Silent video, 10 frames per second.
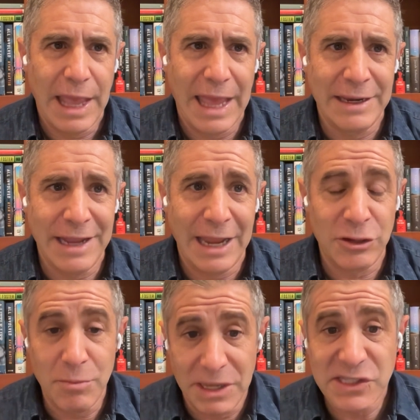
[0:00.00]
And
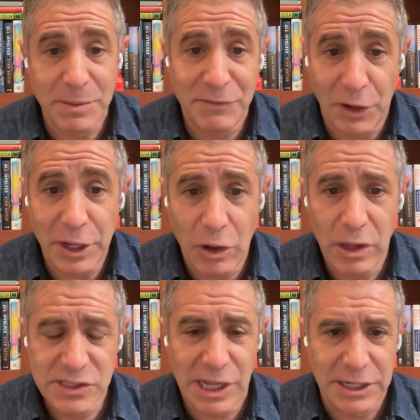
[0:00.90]
you must have been very
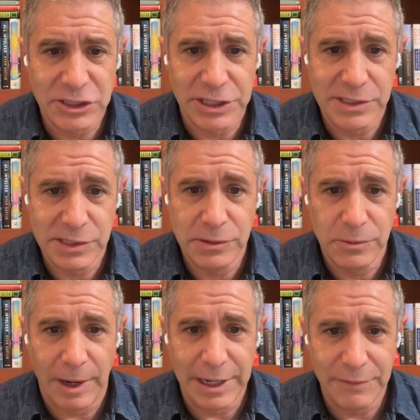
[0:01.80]
cost conscious,
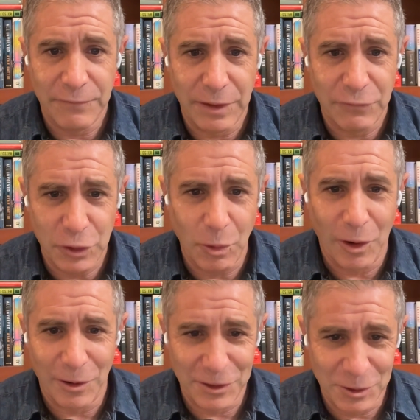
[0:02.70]
right? If
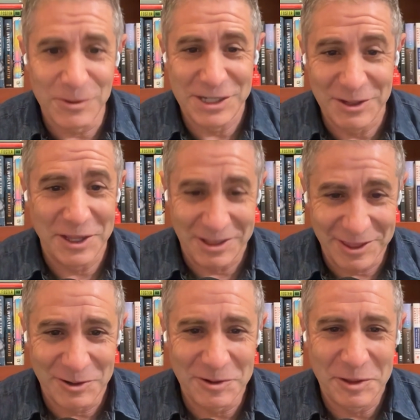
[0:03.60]
you're dealing
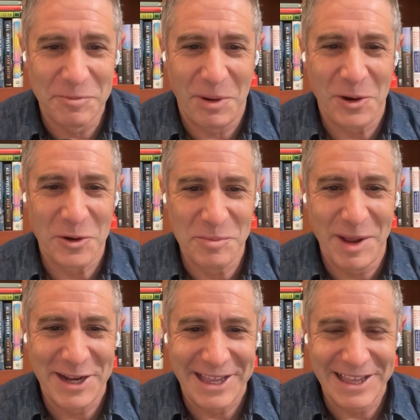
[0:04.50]
literally with borrowed
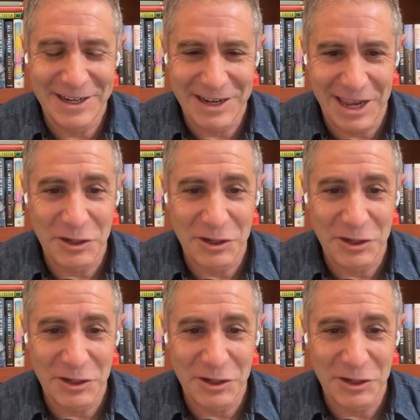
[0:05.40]
money and